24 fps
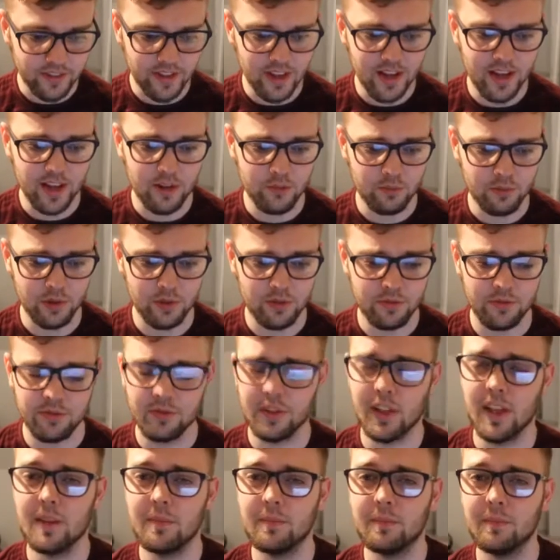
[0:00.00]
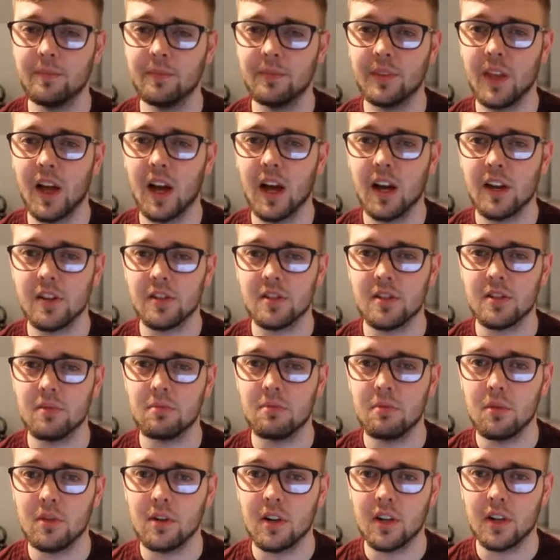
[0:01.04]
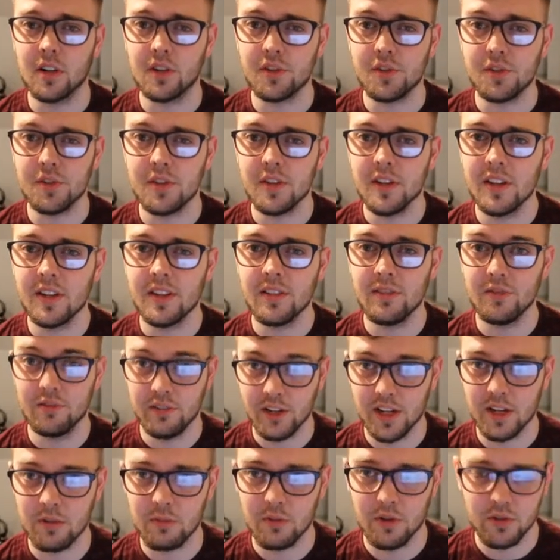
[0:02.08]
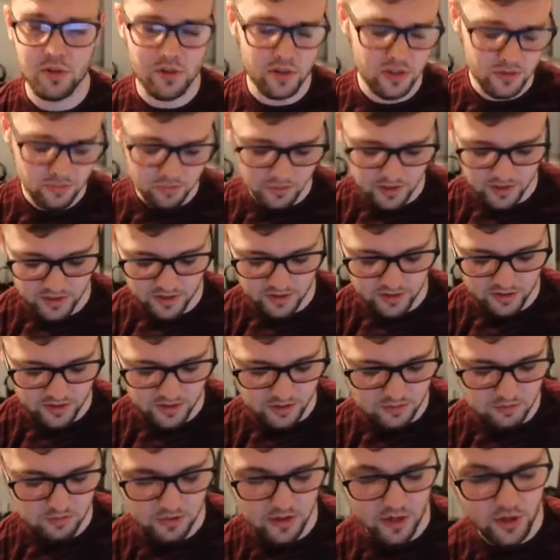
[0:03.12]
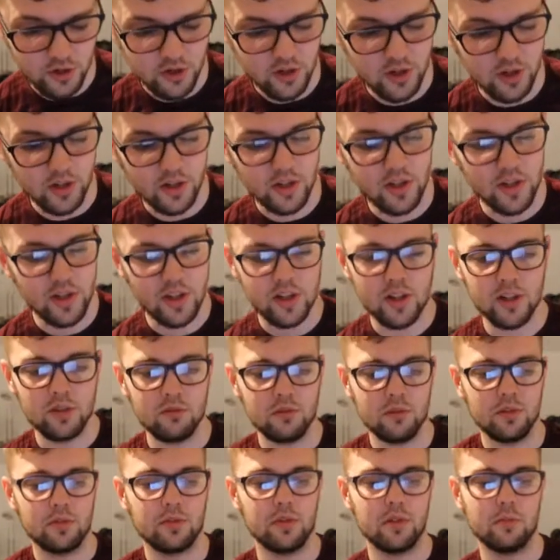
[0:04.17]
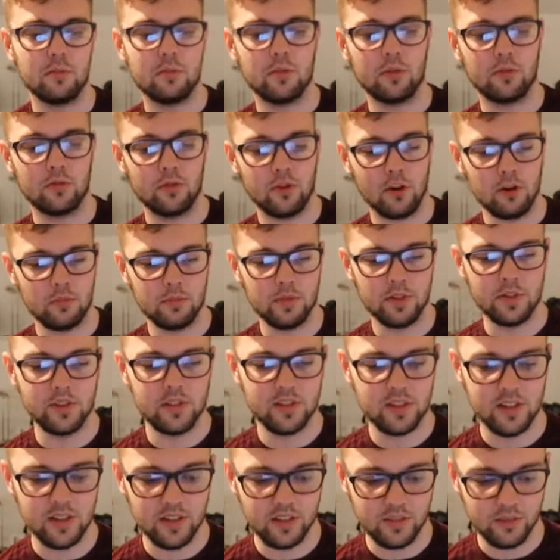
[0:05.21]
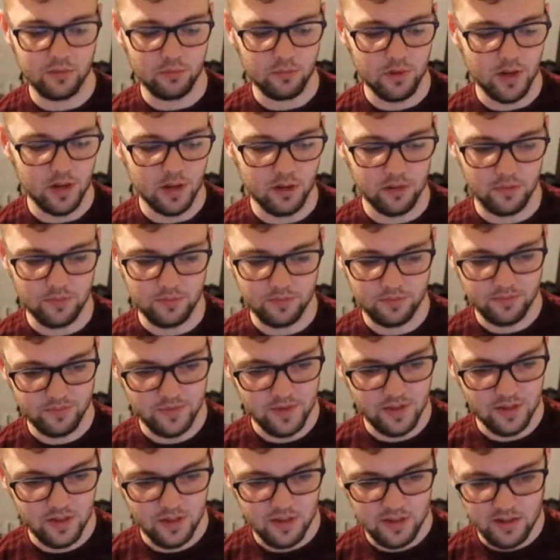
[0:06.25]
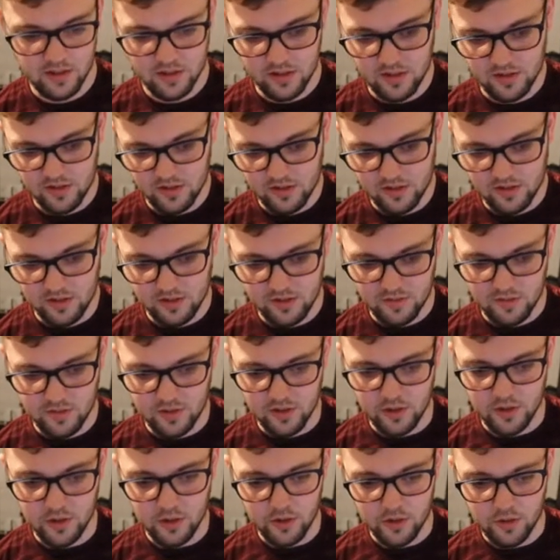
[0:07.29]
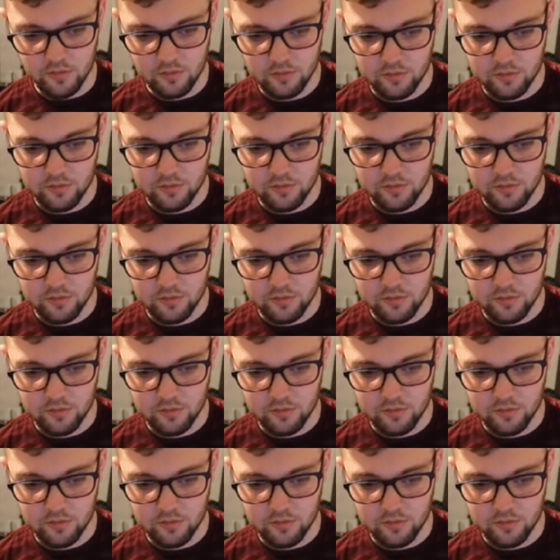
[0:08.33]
that with the Hearts supporters very much displaying their displeasure with the performance, and well, they're